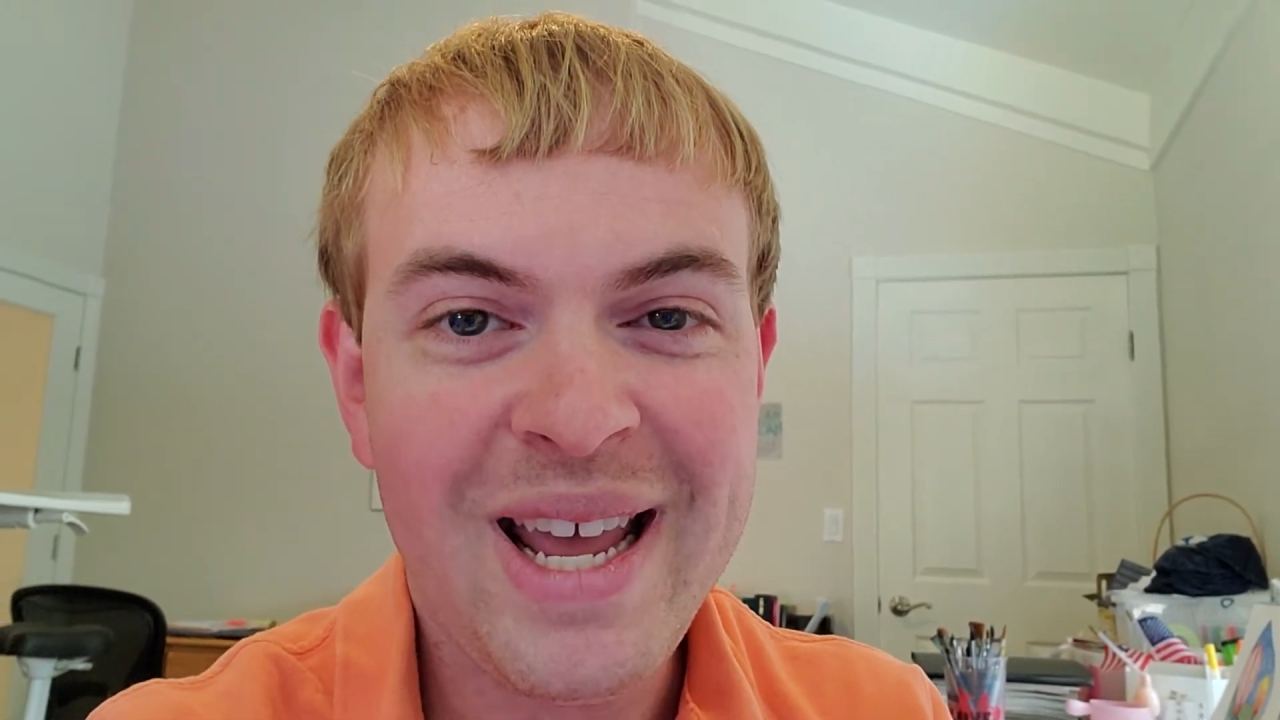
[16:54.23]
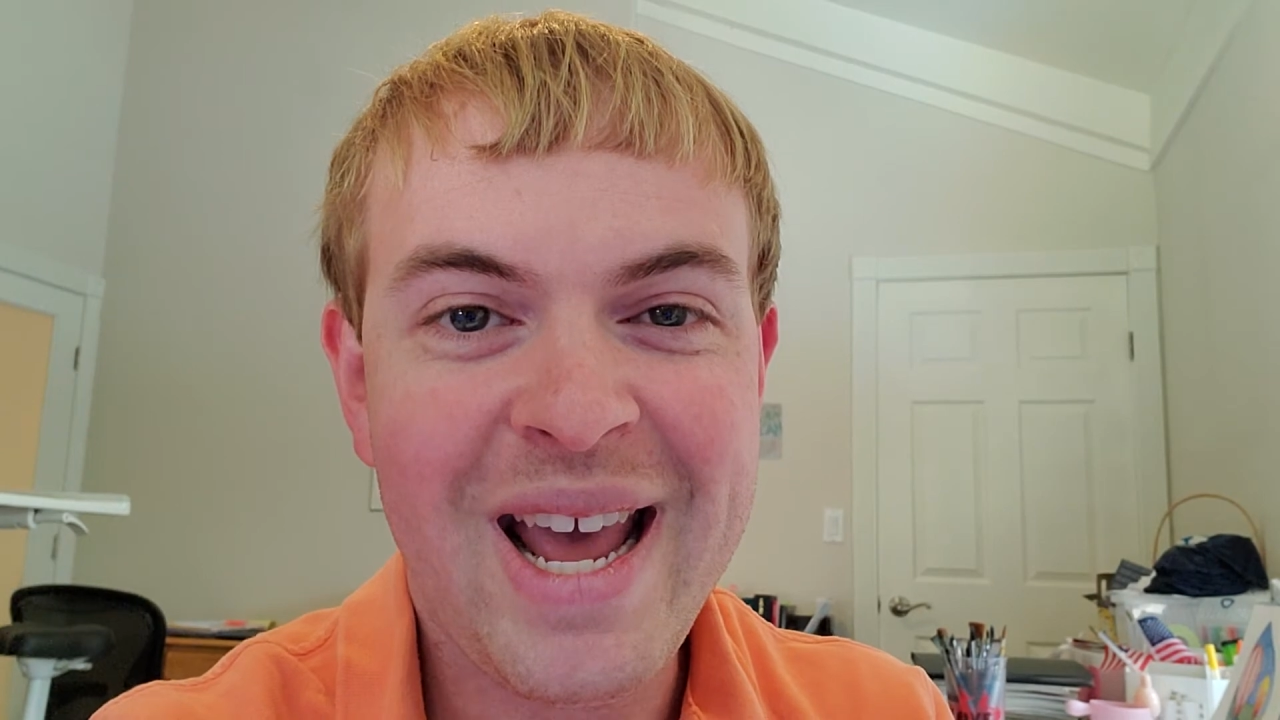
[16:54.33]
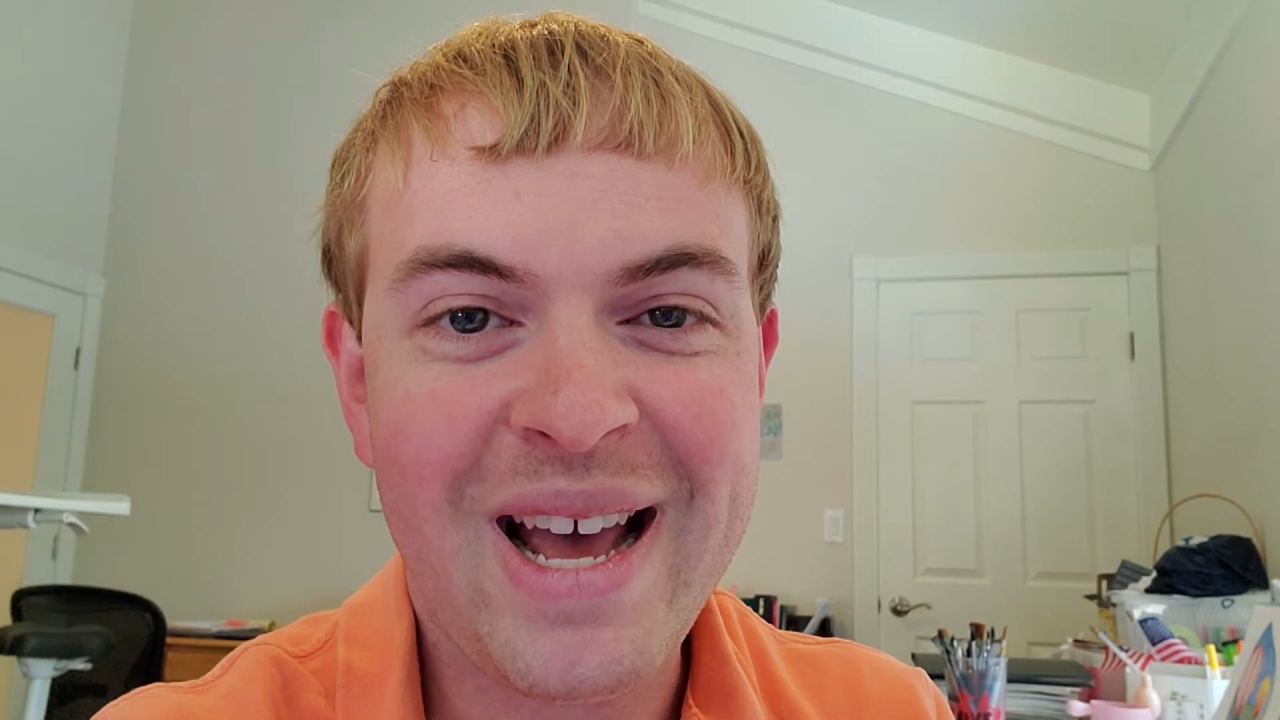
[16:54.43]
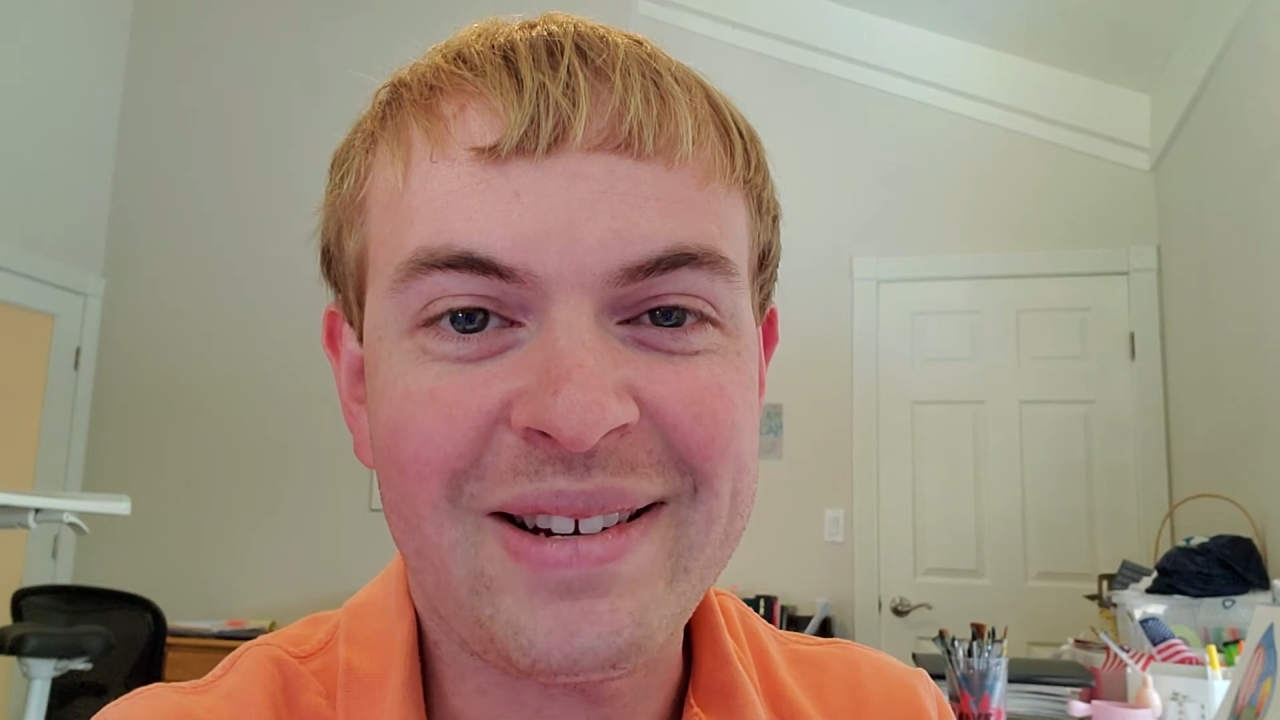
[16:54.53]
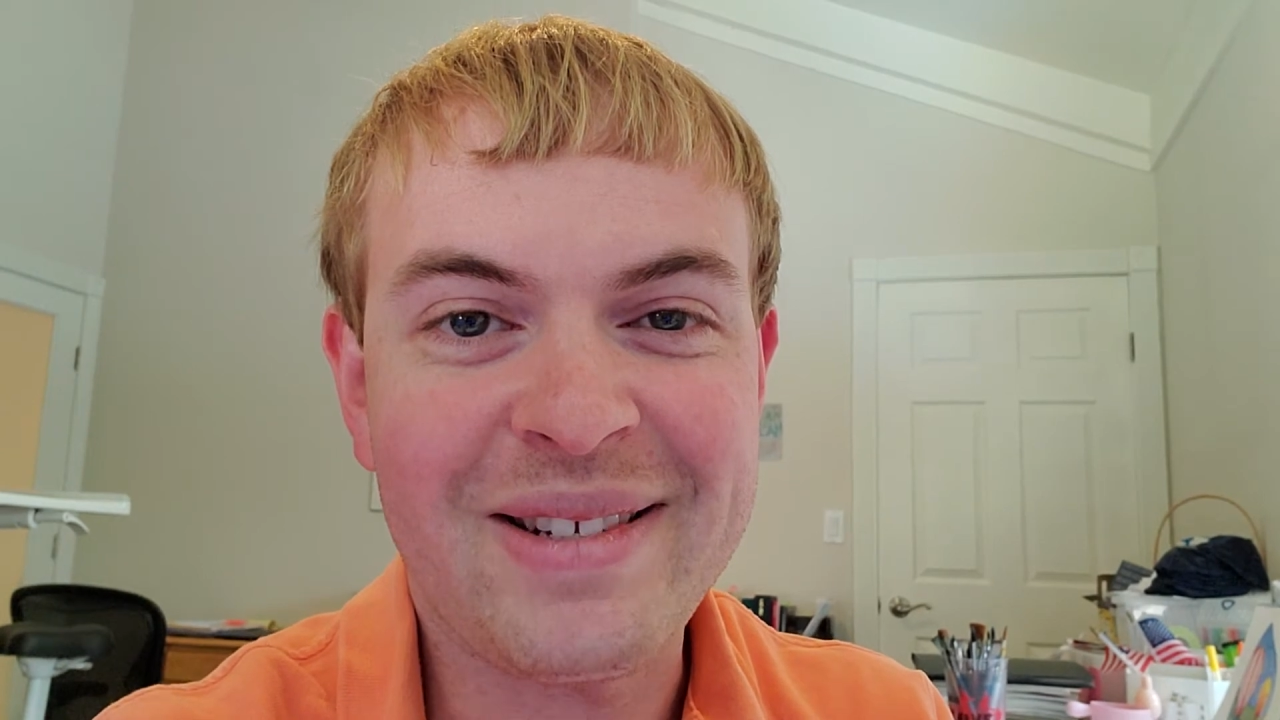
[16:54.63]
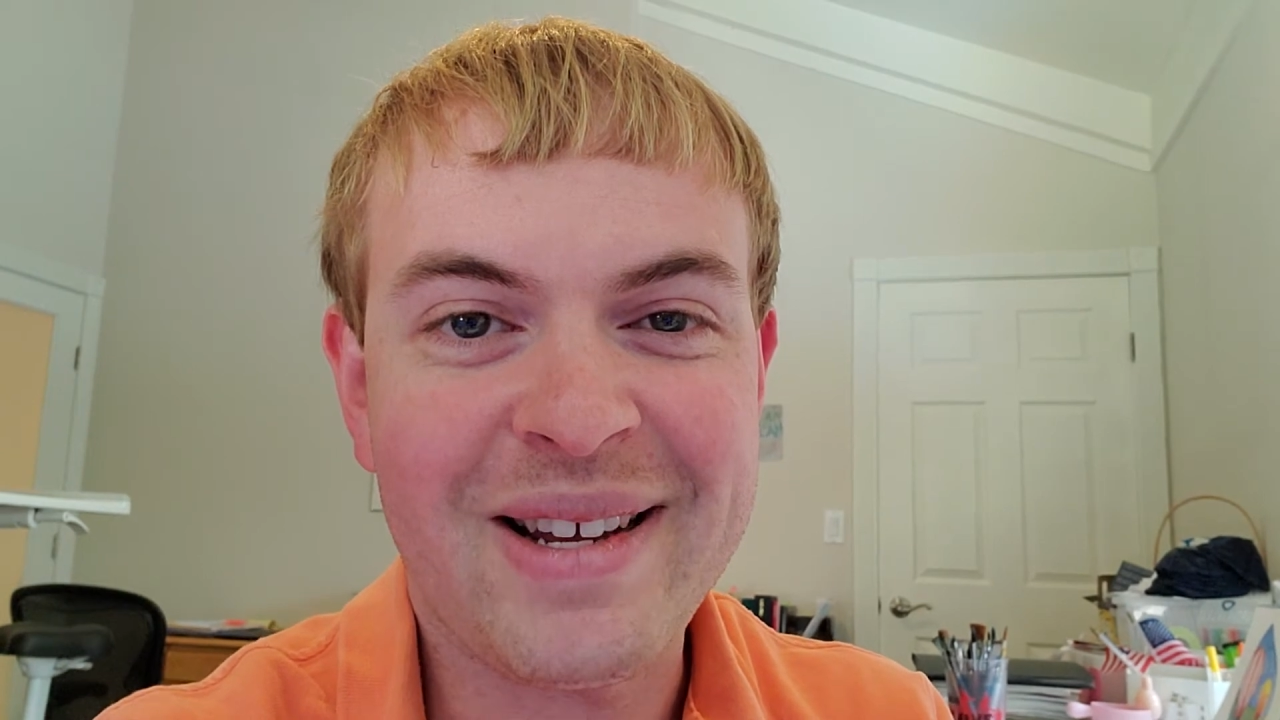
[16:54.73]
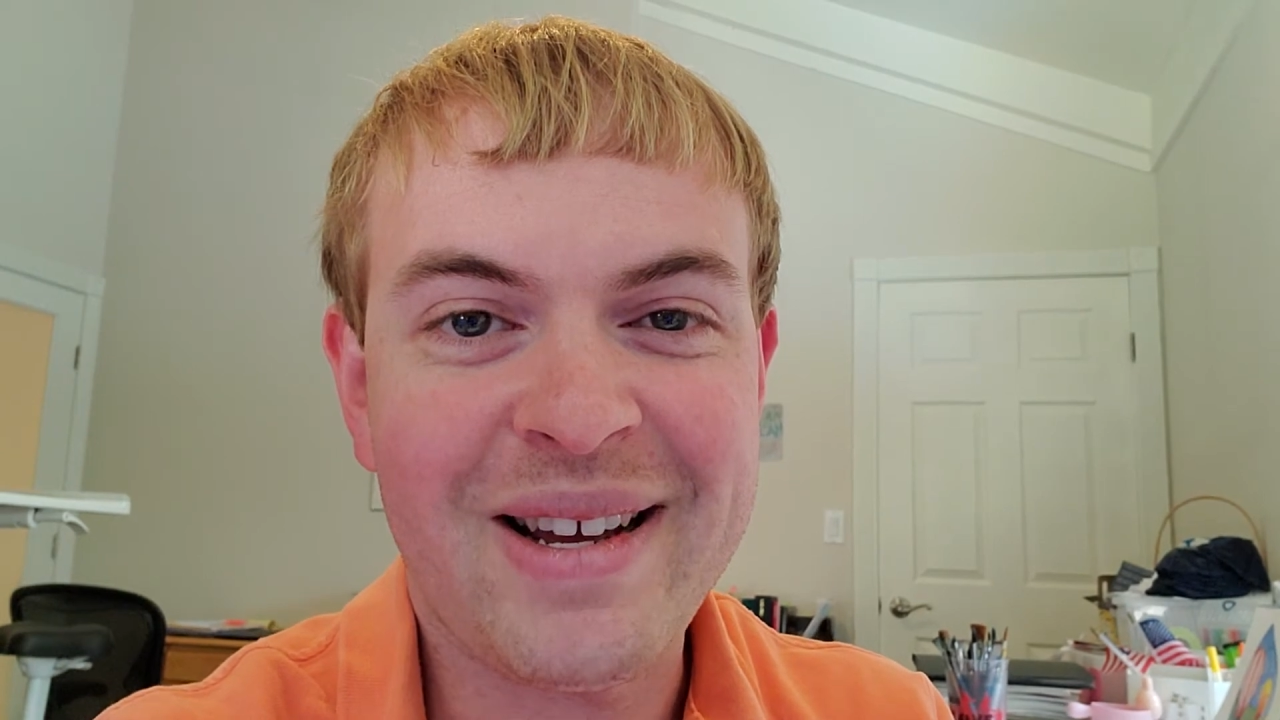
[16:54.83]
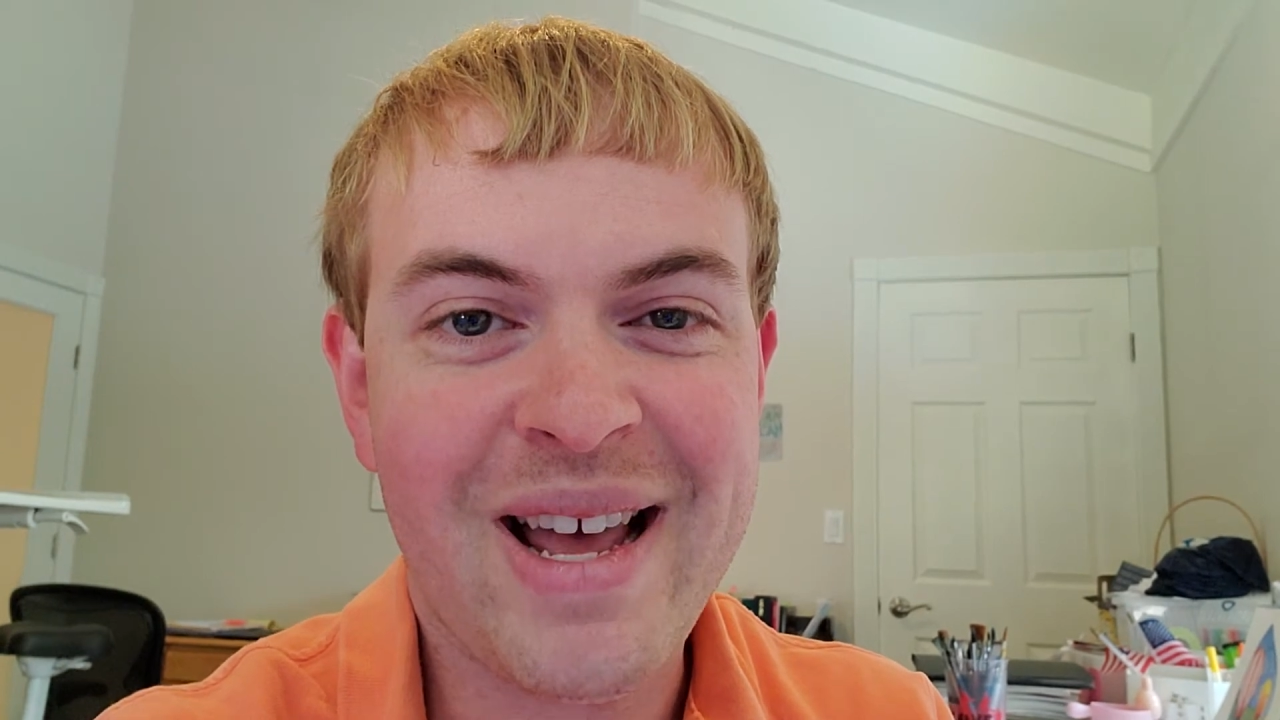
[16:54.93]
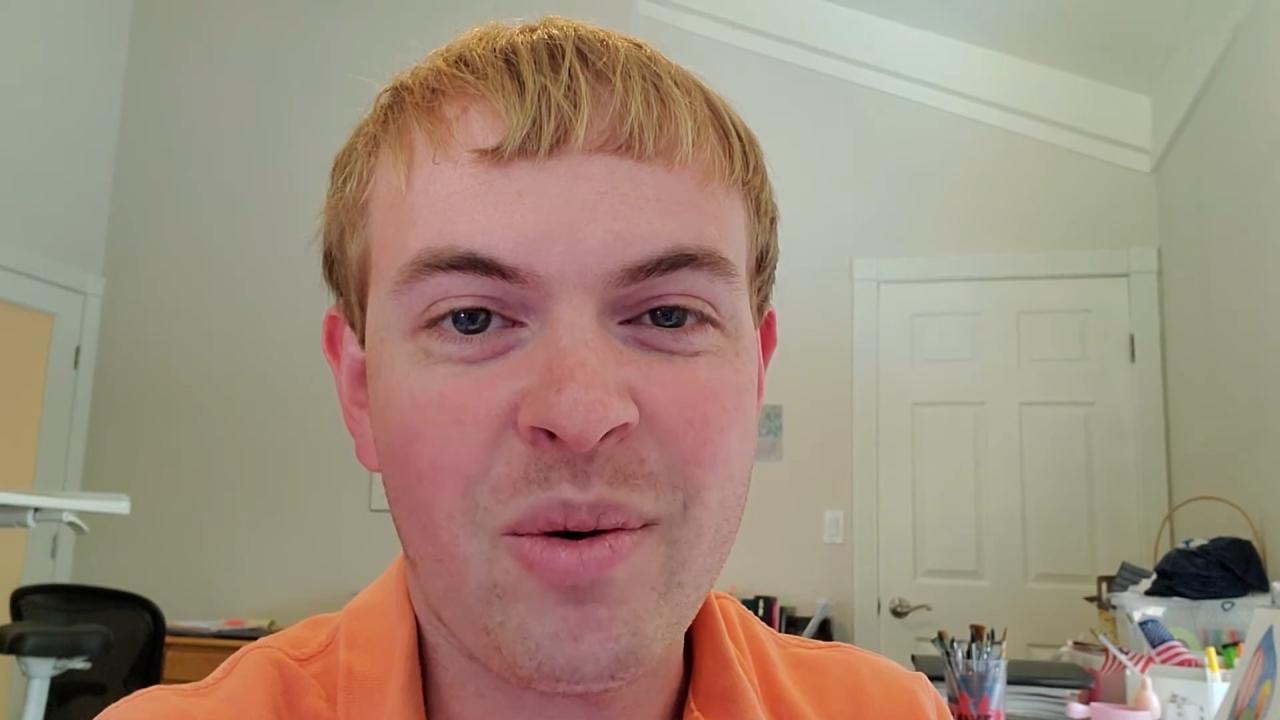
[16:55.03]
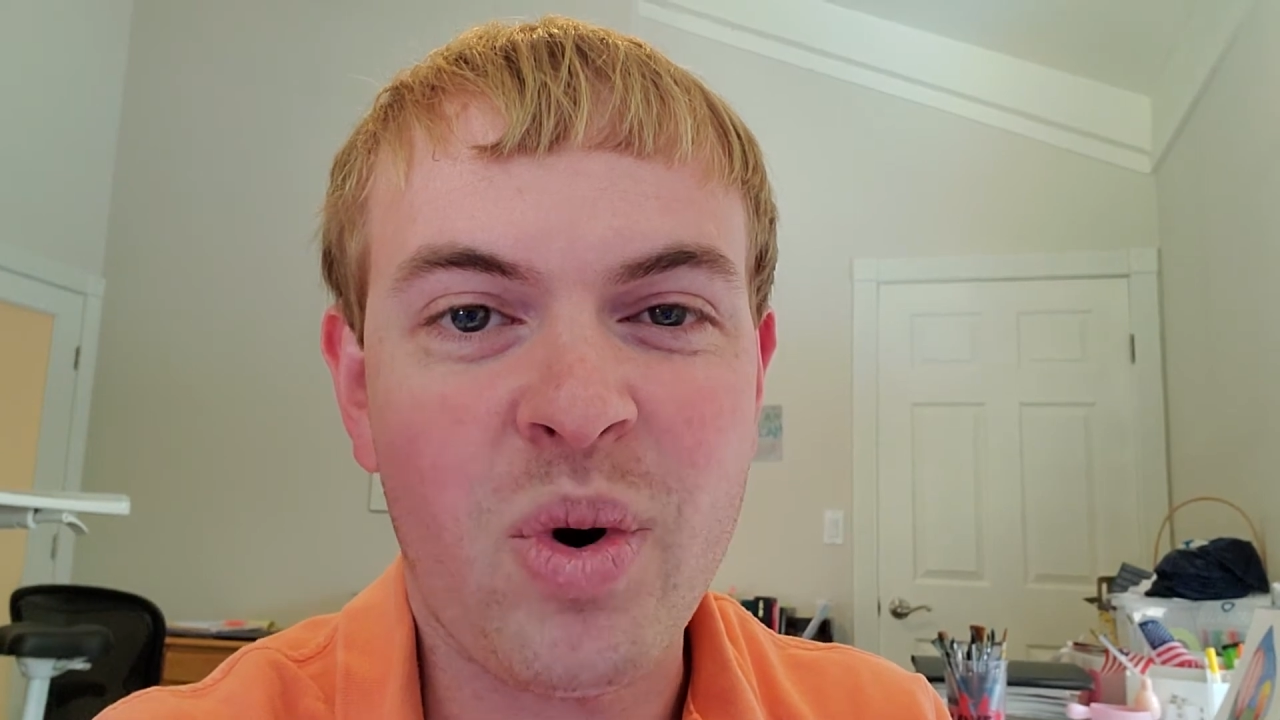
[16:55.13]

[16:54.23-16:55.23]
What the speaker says: and